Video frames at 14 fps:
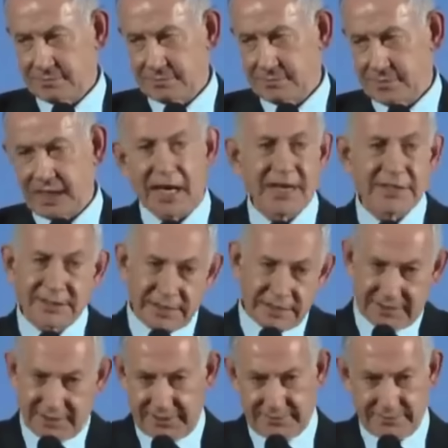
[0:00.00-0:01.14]
The
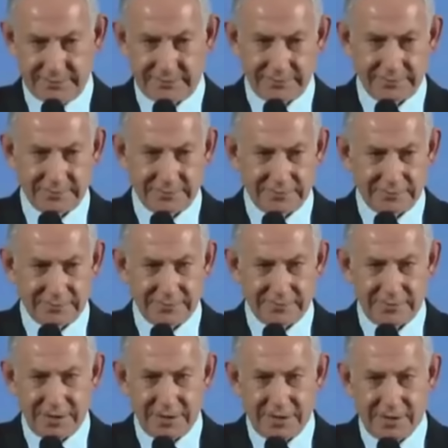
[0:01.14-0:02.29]
ICC,
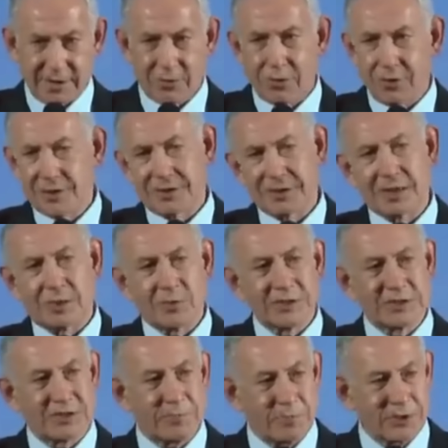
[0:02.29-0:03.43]
the court that was
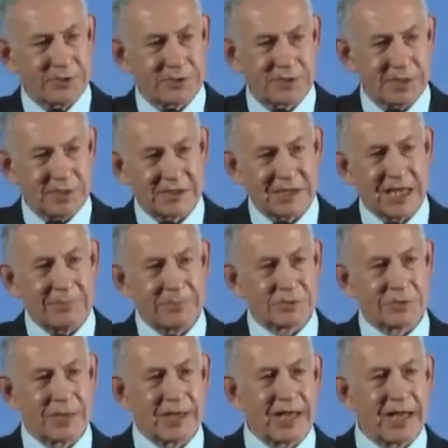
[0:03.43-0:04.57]
supposed to establish
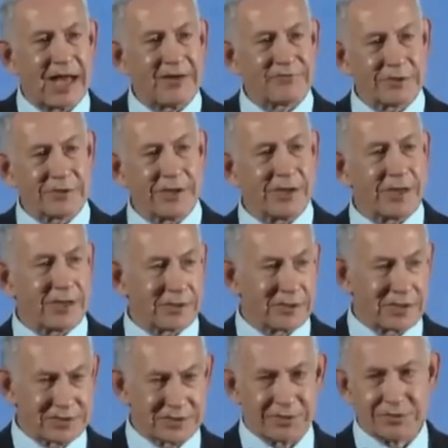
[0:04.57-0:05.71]
really after the
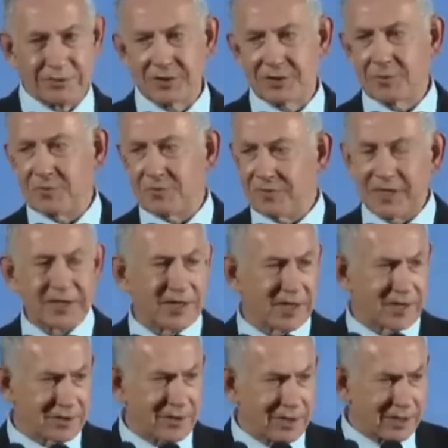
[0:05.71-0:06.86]
Holocaust in order to prevent
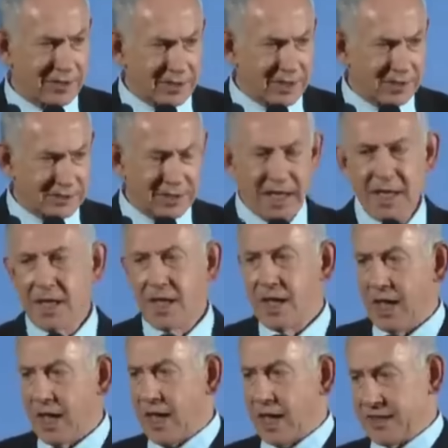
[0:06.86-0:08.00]
another Holocaust,
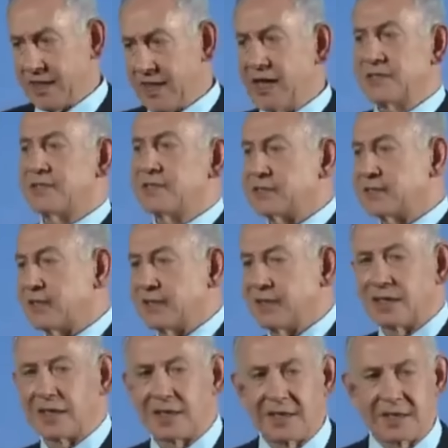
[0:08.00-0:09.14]
and the ICC
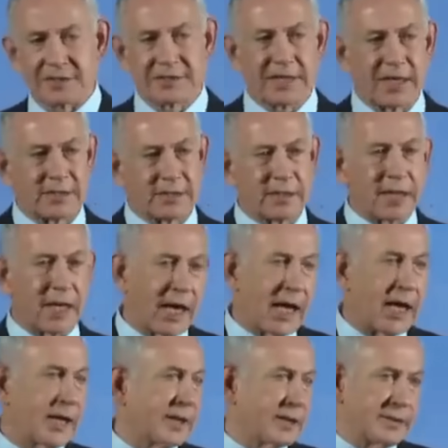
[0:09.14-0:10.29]
declares that
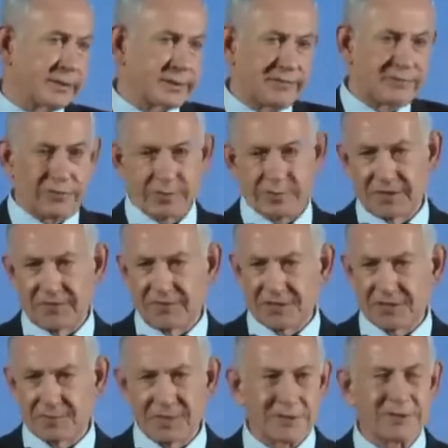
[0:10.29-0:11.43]
I, and former
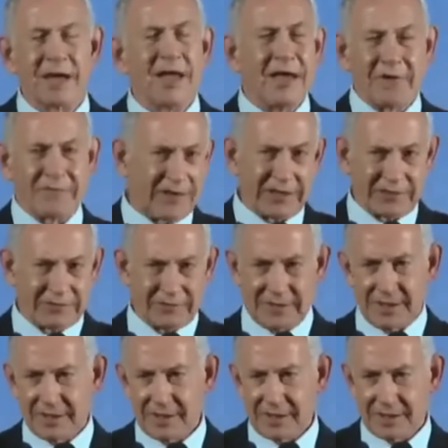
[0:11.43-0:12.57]
defense minister, effectively
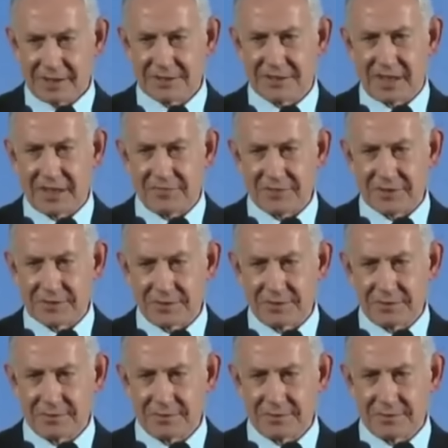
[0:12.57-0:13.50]
the state of Israel,